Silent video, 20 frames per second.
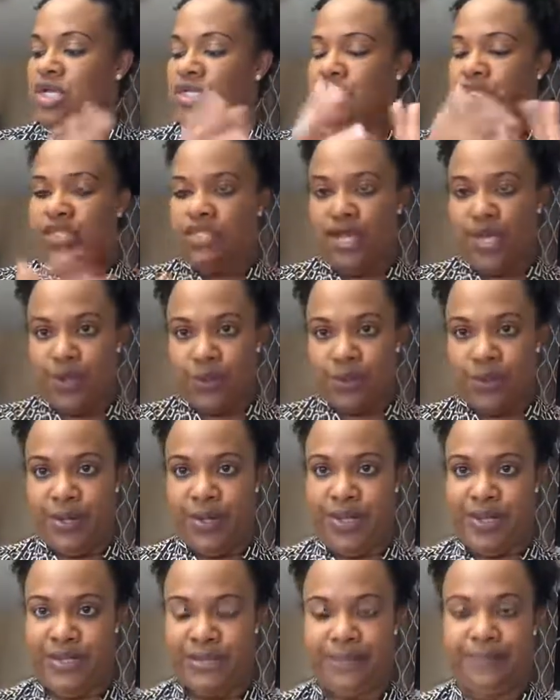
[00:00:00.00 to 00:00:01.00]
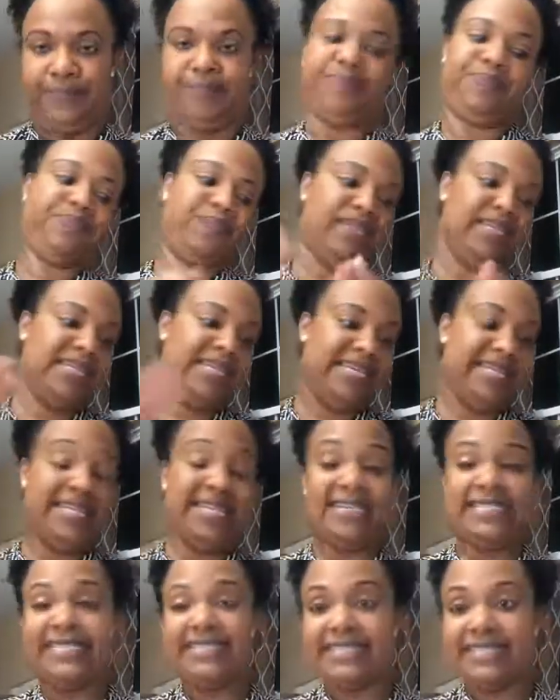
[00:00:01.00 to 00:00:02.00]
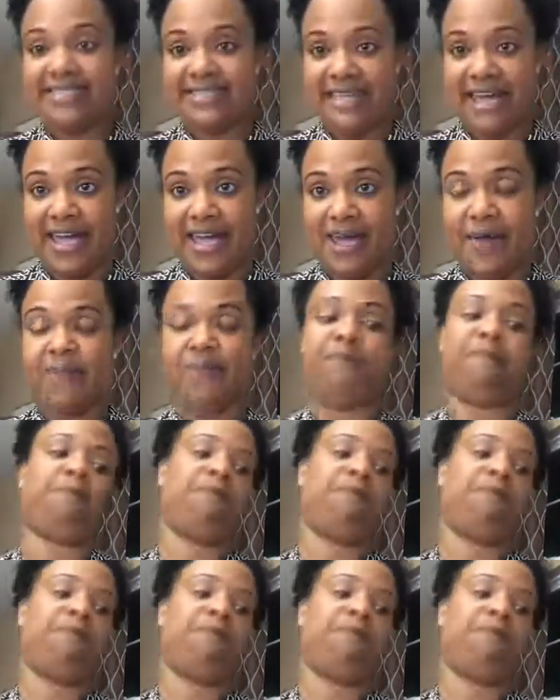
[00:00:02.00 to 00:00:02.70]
So needless to say,